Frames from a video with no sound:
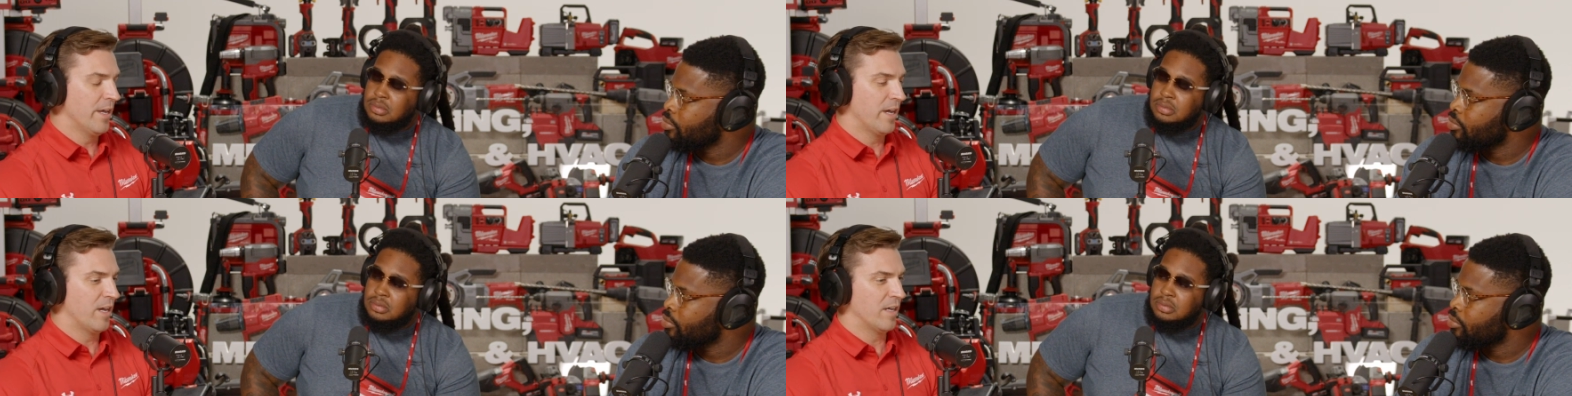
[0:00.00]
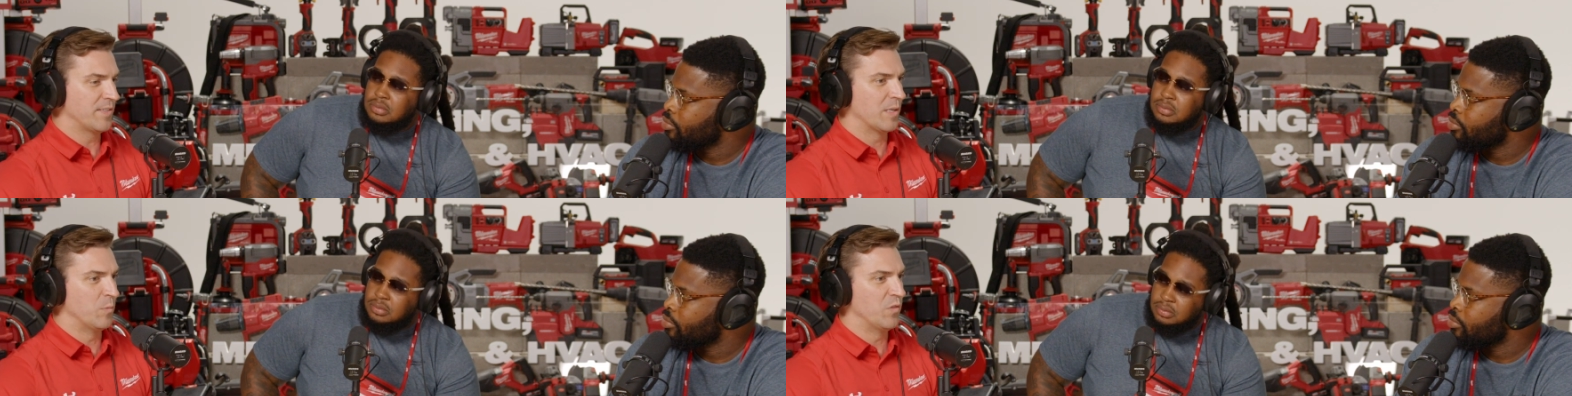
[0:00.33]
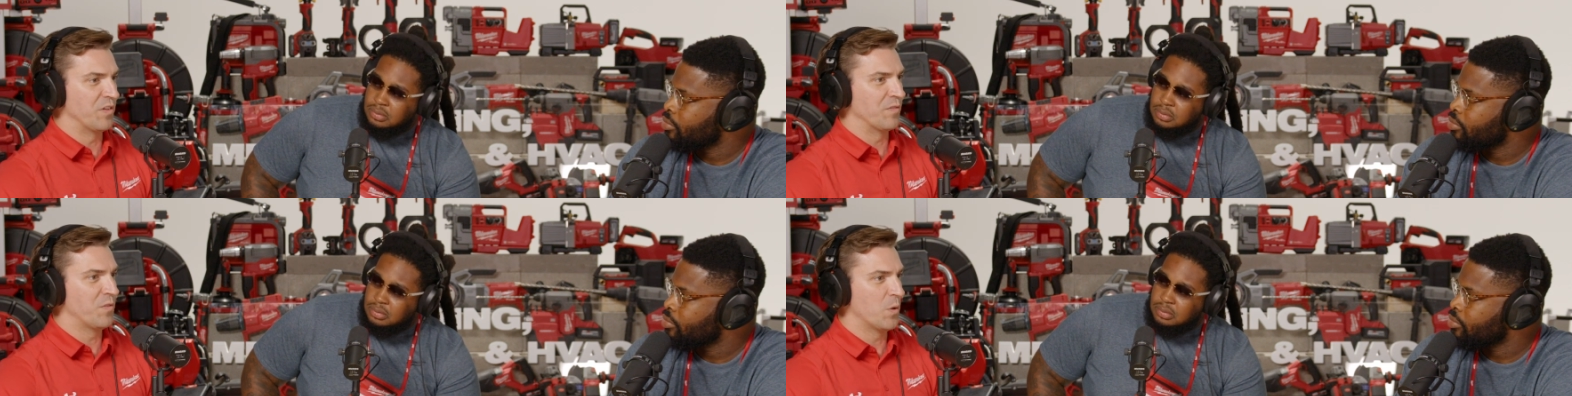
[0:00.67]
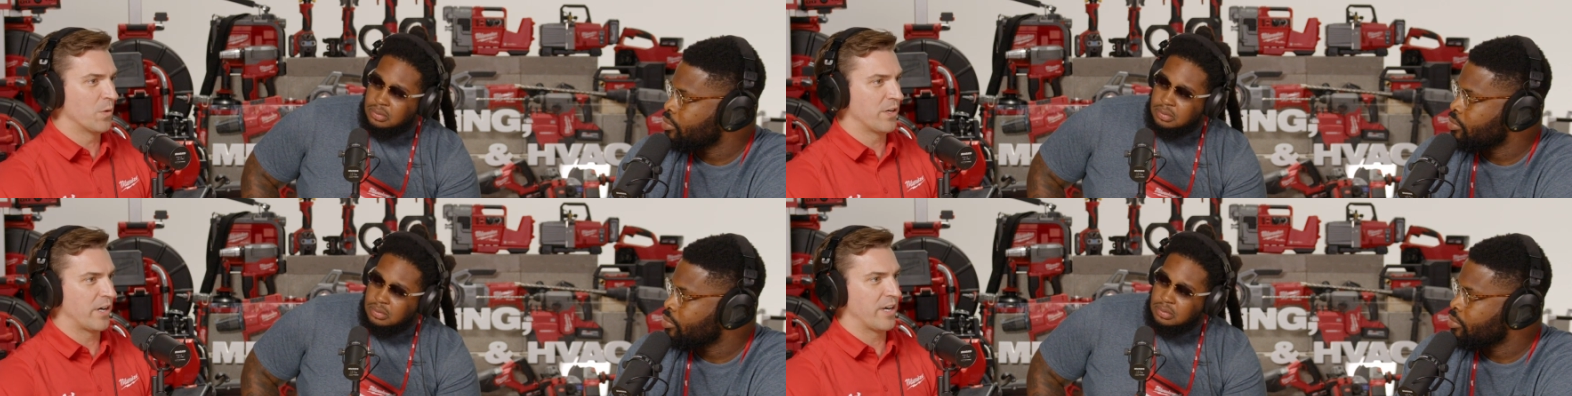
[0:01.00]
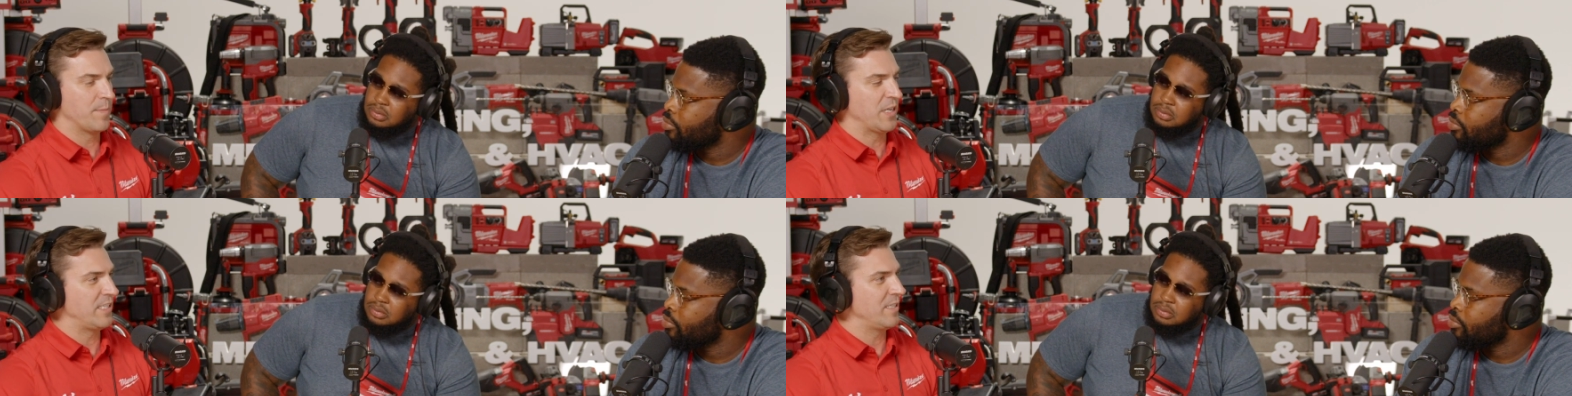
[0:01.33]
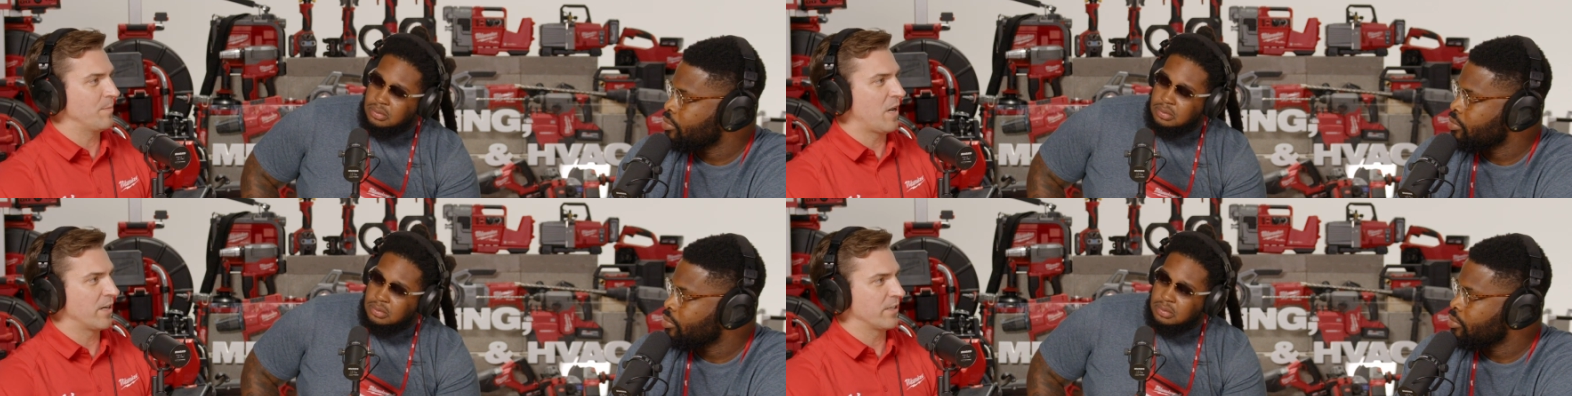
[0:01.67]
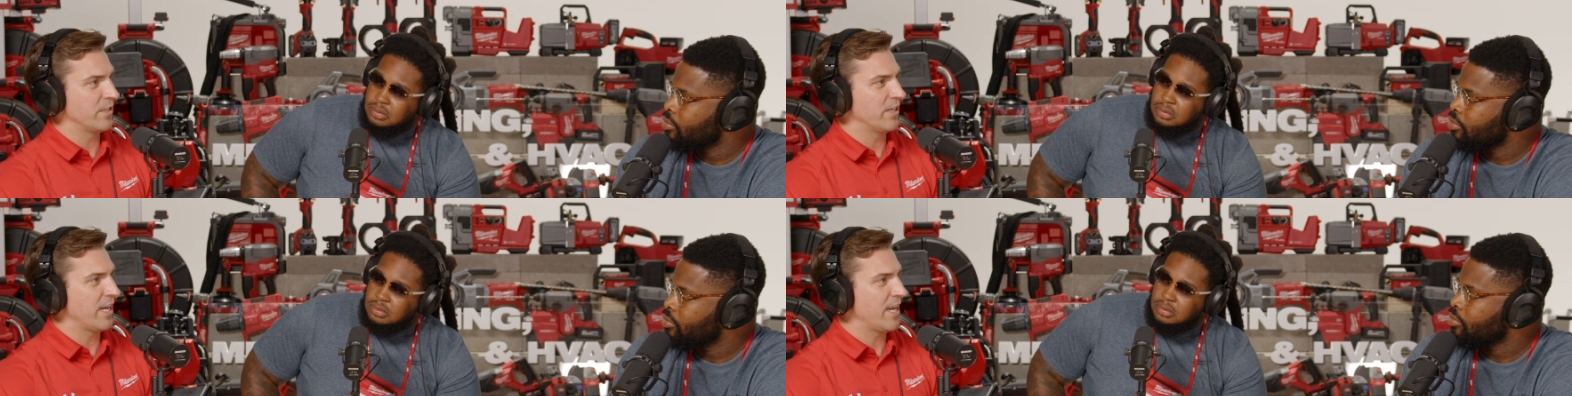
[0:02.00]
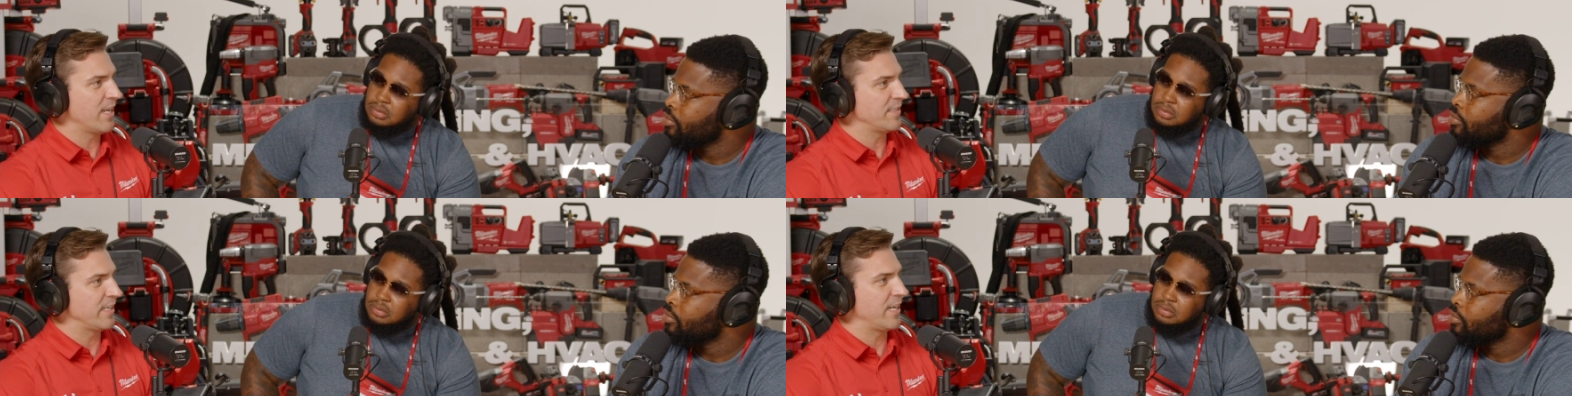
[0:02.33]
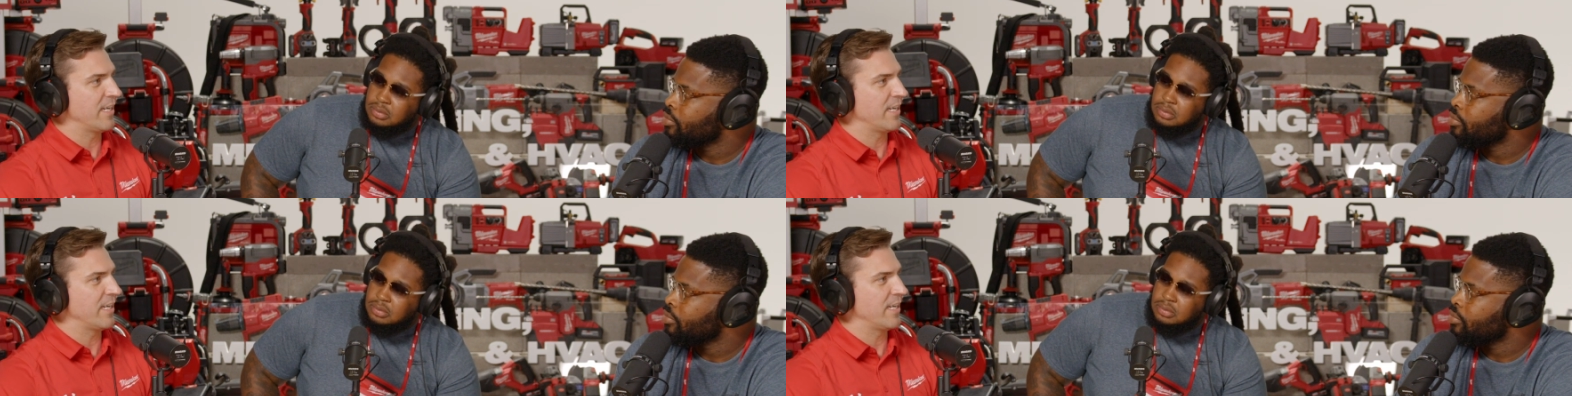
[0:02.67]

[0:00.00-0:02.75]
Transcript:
Speaker 1: Uh, so moving forward, our M18 monitor has an